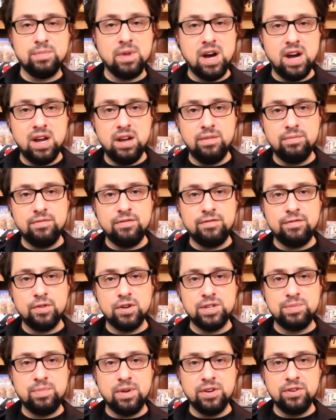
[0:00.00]
my
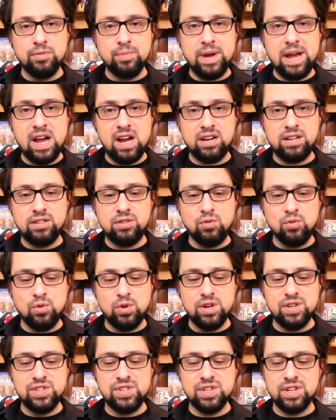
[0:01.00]
first bundle pack
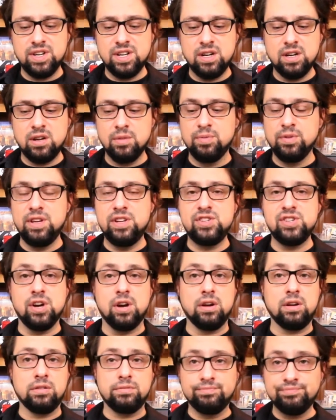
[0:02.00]
was complete
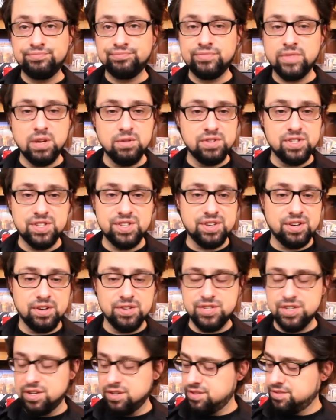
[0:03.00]
junk. It was just
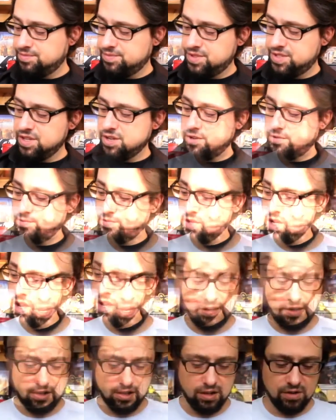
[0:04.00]
all junk. So,
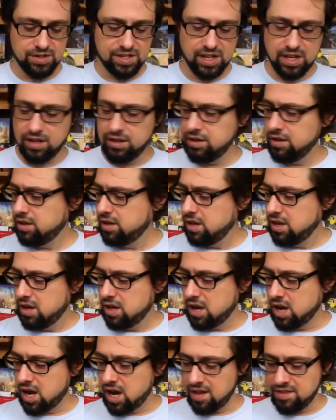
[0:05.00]
in closing,
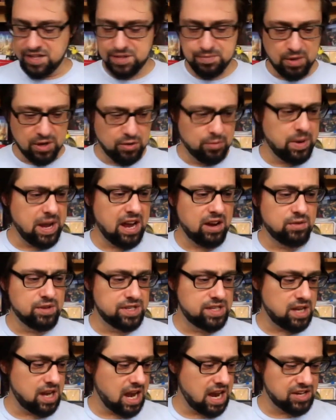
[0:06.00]
this bundle pack
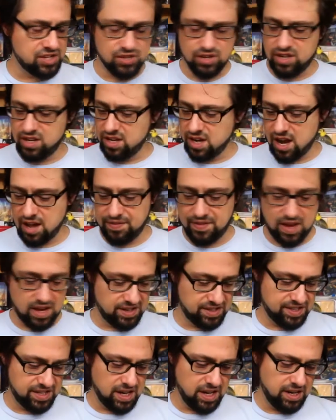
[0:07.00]
was actually not that
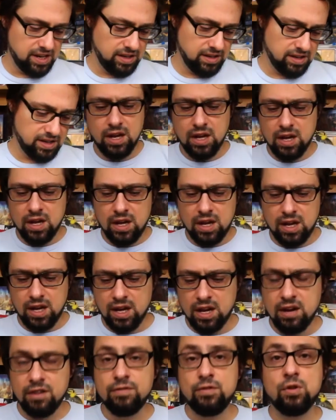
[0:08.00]
exciting.
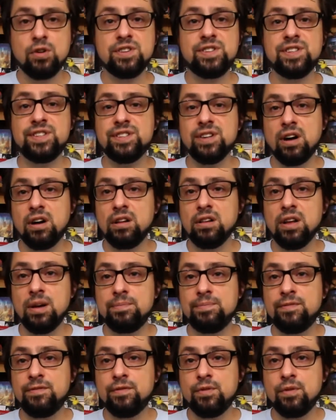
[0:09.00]
And of course, it's all
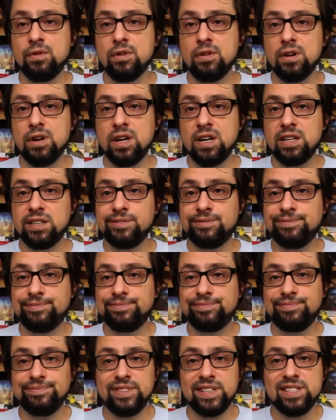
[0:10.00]
up
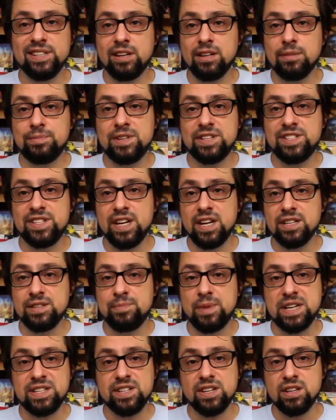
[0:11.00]
to chance,
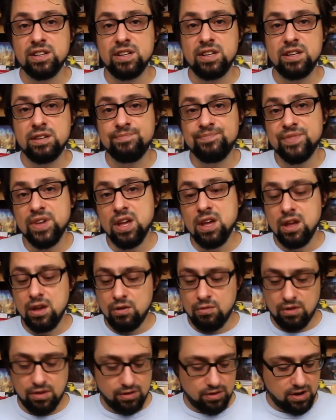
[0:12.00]
basically,
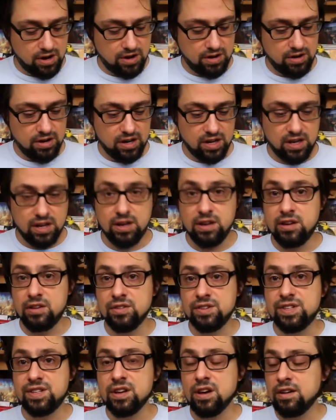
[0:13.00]
whether or not you're going to get any
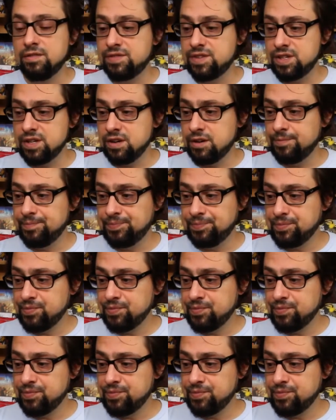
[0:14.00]
good stuff. So,